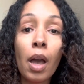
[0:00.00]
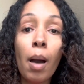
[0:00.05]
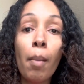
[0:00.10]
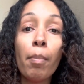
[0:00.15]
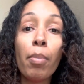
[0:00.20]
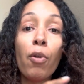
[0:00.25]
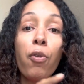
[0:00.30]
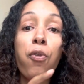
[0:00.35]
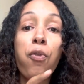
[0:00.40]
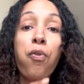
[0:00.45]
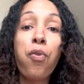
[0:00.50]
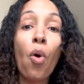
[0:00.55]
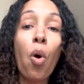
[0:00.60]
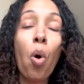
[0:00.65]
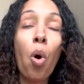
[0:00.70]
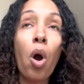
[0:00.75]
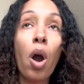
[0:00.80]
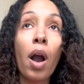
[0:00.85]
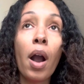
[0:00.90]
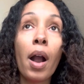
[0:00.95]

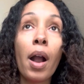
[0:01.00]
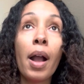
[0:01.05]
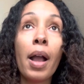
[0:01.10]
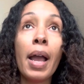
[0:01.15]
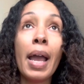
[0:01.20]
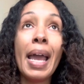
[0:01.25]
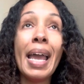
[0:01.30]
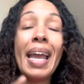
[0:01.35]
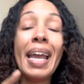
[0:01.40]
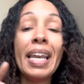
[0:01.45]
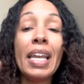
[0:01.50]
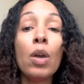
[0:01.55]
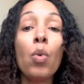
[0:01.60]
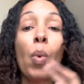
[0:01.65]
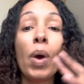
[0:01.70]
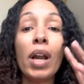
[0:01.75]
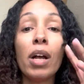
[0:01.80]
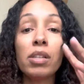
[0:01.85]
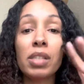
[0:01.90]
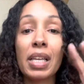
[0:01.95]
before
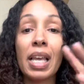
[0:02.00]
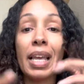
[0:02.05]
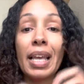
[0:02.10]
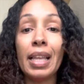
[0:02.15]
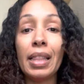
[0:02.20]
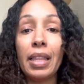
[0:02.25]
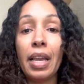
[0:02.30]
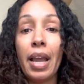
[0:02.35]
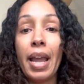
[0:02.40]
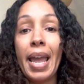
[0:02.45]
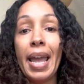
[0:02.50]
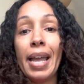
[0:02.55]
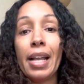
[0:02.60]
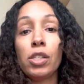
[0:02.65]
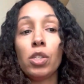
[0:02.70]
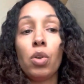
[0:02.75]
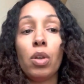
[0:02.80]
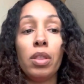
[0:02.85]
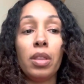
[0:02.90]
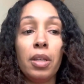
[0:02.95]
anyone else can get their
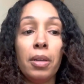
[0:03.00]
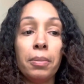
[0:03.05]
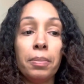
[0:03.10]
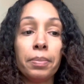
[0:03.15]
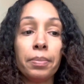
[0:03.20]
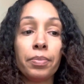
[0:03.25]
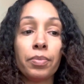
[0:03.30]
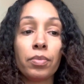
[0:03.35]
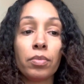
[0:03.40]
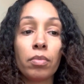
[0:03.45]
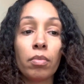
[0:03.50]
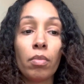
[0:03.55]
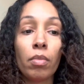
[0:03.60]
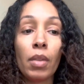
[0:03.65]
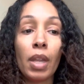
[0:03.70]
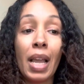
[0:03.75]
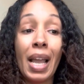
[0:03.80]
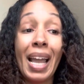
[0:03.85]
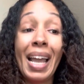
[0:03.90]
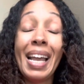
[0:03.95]
hands on them.
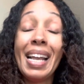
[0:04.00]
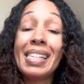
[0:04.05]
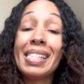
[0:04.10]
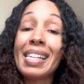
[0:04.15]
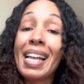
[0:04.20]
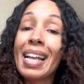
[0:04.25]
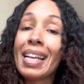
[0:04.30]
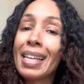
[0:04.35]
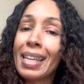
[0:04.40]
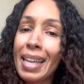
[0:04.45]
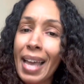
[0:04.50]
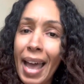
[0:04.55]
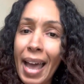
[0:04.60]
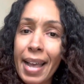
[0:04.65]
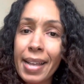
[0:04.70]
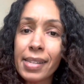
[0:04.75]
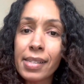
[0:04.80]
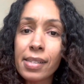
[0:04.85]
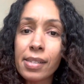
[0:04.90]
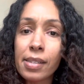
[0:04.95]
And he said,
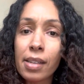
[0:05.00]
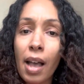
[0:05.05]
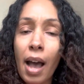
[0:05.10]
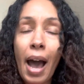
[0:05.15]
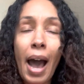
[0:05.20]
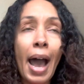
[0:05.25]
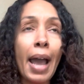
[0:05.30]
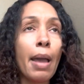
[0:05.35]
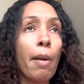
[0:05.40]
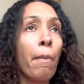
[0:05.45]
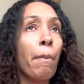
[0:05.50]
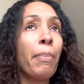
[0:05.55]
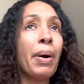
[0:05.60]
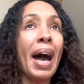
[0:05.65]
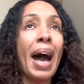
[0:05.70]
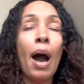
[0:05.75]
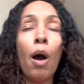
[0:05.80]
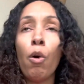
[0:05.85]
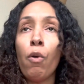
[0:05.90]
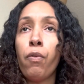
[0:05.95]
yes, I am
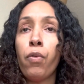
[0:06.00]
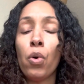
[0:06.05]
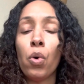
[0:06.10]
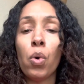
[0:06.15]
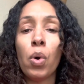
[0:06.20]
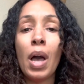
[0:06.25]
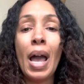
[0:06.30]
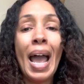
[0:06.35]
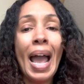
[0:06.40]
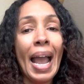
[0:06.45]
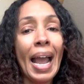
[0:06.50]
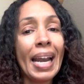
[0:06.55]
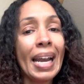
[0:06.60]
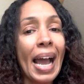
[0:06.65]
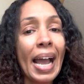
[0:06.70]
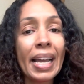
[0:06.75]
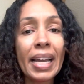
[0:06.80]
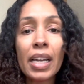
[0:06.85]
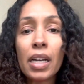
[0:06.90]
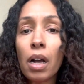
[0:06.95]
powerful and
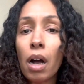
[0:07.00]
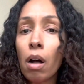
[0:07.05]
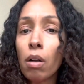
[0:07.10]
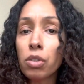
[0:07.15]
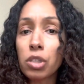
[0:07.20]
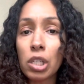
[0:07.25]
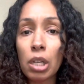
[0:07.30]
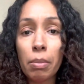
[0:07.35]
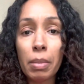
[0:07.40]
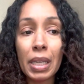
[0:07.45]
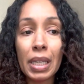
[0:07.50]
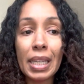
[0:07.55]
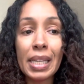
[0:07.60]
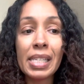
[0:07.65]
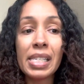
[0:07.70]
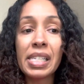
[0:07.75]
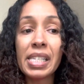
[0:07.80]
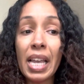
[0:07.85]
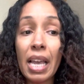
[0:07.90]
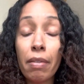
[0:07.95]
I can ultimately
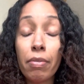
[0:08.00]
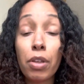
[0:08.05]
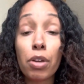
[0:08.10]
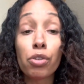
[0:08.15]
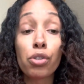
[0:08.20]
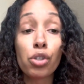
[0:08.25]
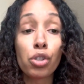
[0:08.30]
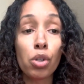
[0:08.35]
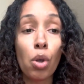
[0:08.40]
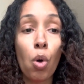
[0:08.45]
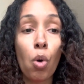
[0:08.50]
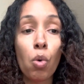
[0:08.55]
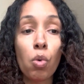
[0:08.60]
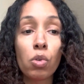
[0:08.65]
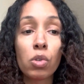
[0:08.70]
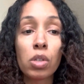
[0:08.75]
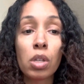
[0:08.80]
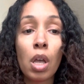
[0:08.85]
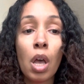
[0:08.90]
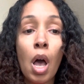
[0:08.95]
save their
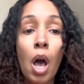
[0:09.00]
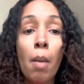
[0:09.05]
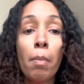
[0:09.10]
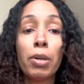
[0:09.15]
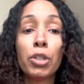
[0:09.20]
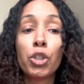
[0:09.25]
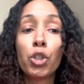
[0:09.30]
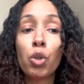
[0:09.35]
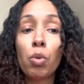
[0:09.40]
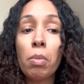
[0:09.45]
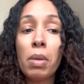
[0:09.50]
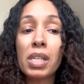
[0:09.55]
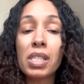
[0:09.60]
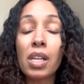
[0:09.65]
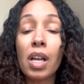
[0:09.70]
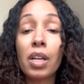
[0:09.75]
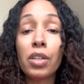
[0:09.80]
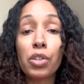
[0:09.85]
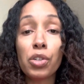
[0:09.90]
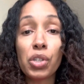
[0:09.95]
souls. But you must
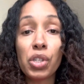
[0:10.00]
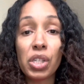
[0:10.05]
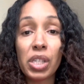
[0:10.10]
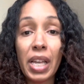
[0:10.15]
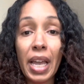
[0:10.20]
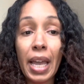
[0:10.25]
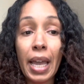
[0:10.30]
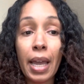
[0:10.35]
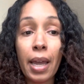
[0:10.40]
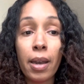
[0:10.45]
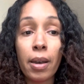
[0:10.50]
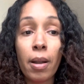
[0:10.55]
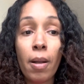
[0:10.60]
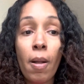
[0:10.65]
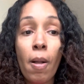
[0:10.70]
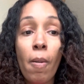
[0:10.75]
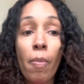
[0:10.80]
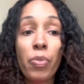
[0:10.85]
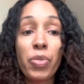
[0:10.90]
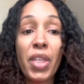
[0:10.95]
understand
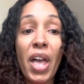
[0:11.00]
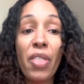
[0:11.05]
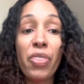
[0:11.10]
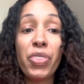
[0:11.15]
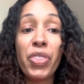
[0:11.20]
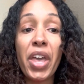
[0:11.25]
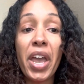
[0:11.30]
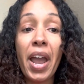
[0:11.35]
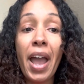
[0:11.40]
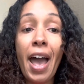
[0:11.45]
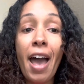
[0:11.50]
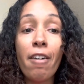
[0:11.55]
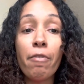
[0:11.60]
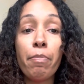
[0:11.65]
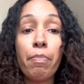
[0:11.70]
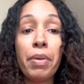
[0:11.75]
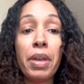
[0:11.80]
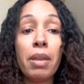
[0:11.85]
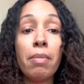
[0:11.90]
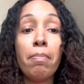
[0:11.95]
that there
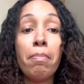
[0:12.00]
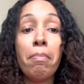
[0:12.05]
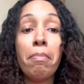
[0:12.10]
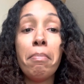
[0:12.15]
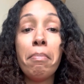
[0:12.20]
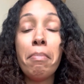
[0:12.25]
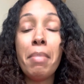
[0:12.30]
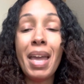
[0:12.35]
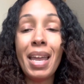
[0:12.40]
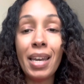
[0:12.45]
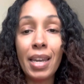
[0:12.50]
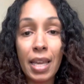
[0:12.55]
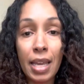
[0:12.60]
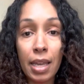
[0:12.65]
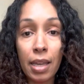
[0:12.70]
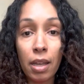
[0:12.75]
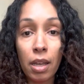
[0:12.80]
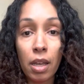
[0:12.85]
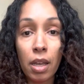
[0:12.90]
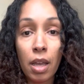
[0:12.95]
have been
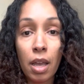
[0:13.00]
many